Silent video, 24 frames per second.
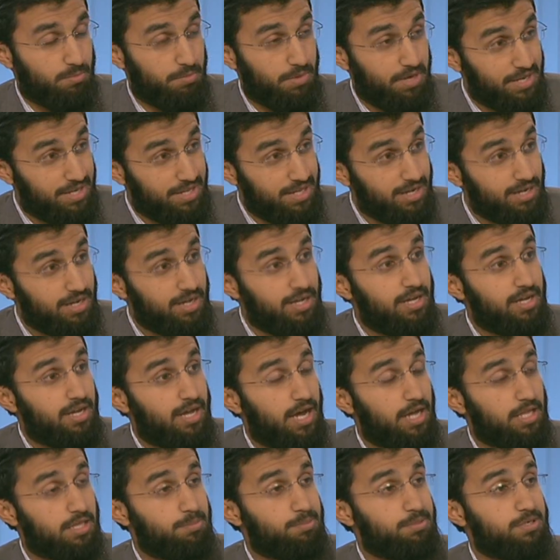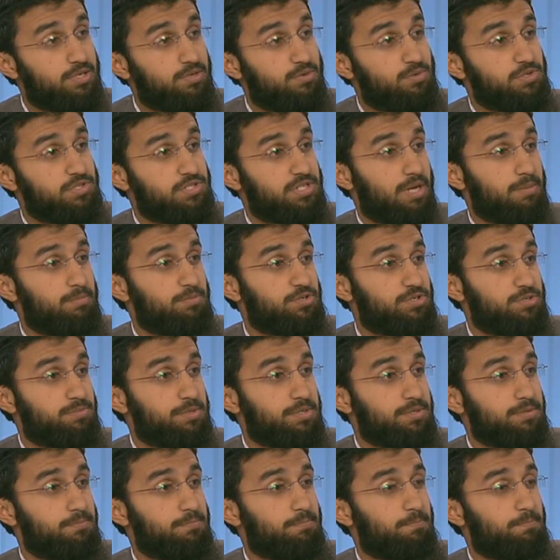media and the political establishment.